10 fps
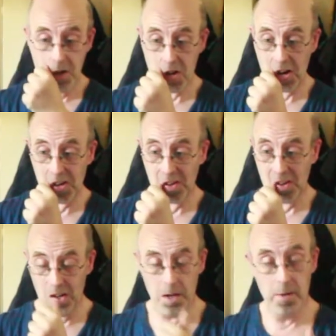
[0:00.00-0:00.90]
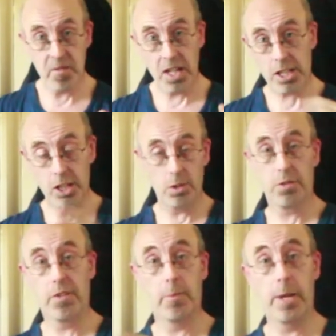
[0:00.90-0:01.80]
and go onto
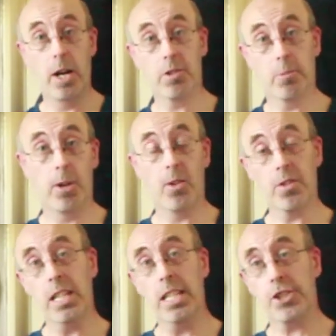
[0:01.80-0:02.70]
Vimeo on demand.